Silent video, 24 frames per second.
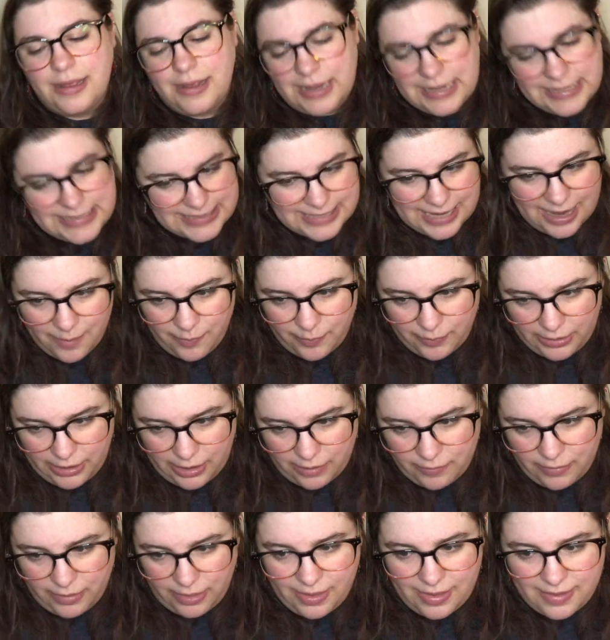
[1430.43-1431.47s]
I stop when I
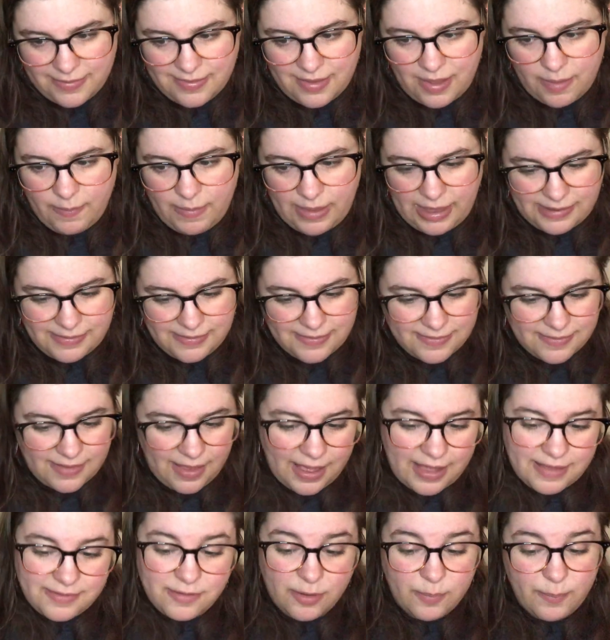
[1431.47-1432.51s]
realize that Macy's
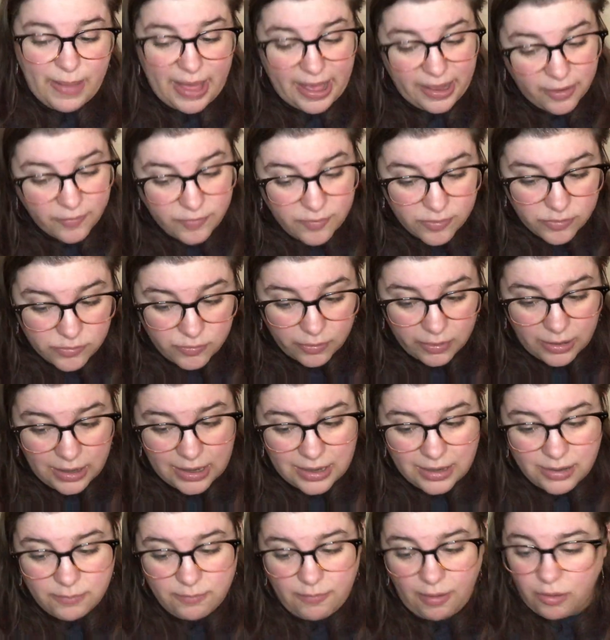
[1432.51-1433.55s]
eyes are back on the
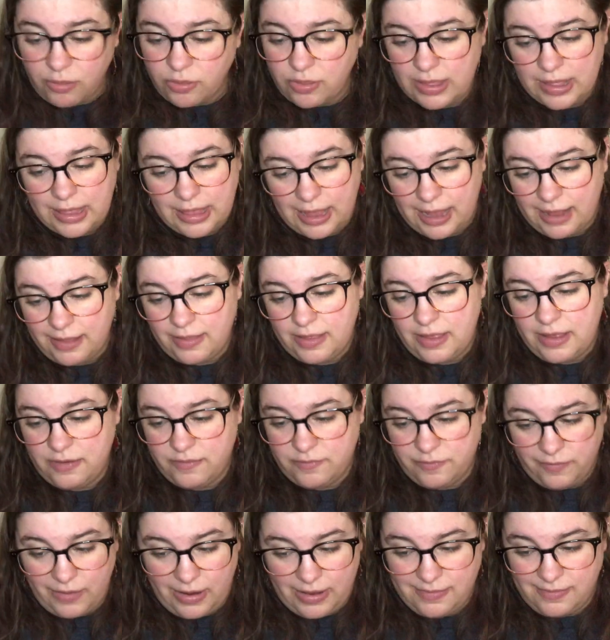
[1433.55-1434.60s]
screen, mouthing Kyla
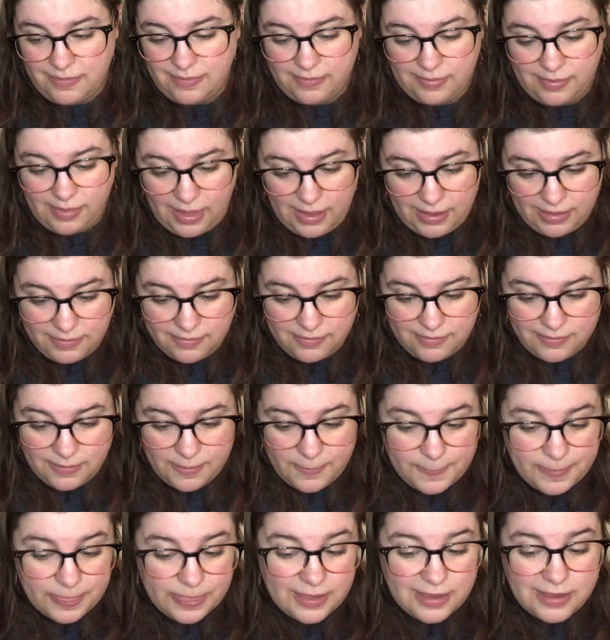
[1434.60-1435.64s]
and Franz's lines.
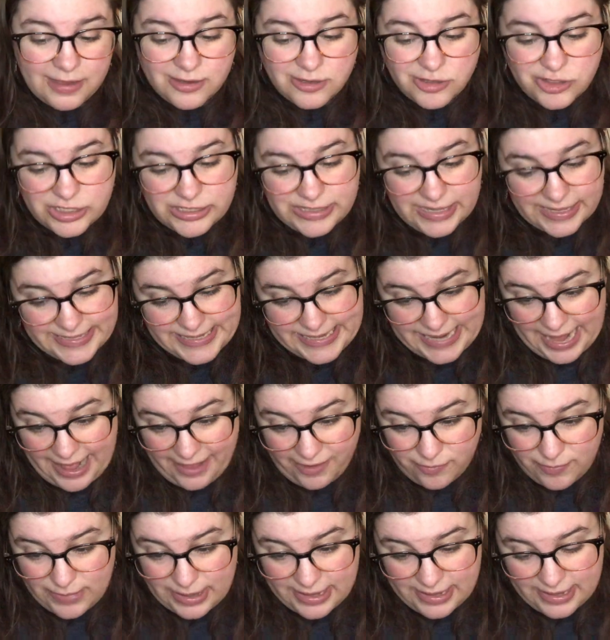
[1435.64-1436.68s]
She doesn't
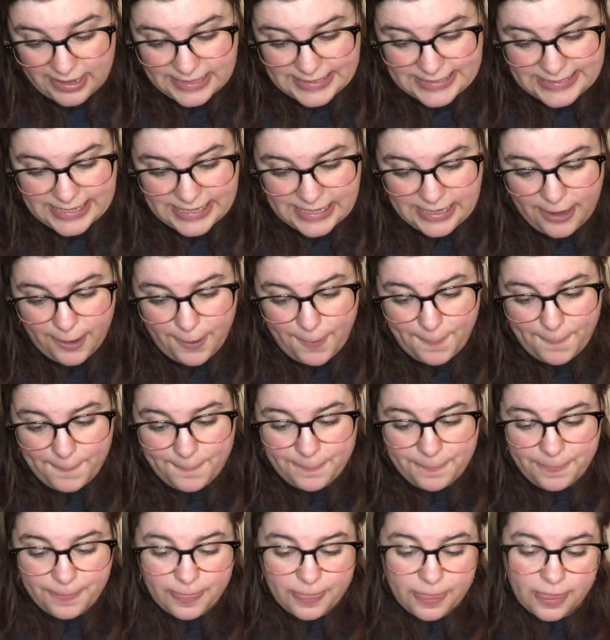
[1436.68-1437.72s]
ask me to continue.
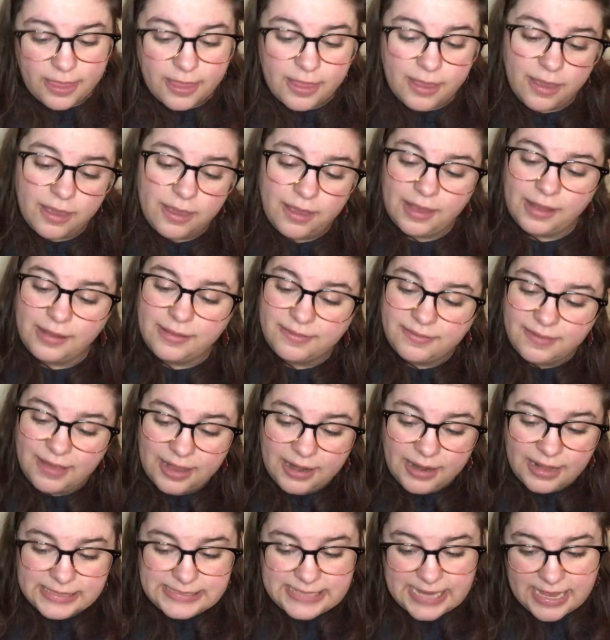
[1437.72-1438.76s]

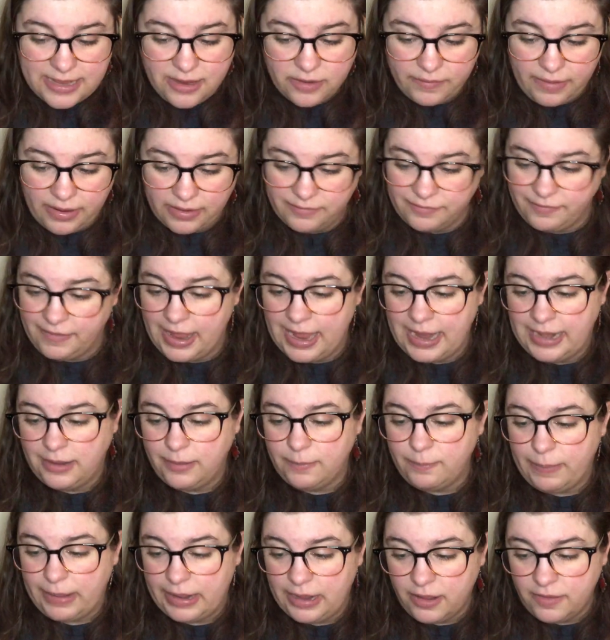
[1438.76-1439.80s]
Instead, I take a red
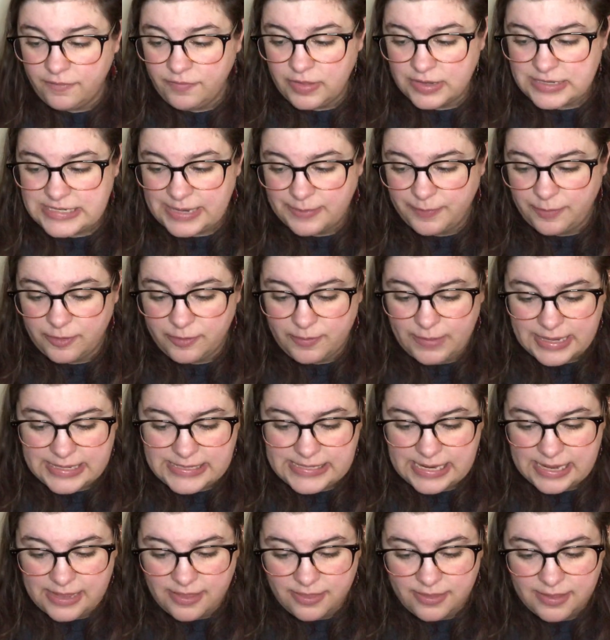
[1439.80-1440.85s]
vine, bite off the tip with my
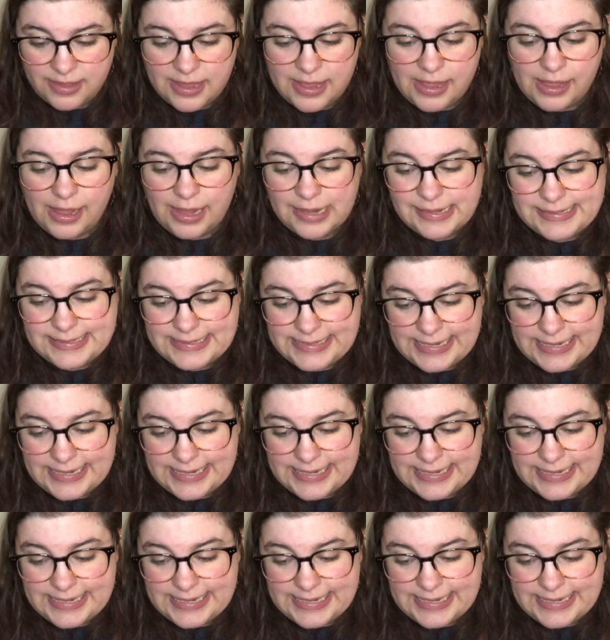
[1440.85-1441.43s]
teeth, and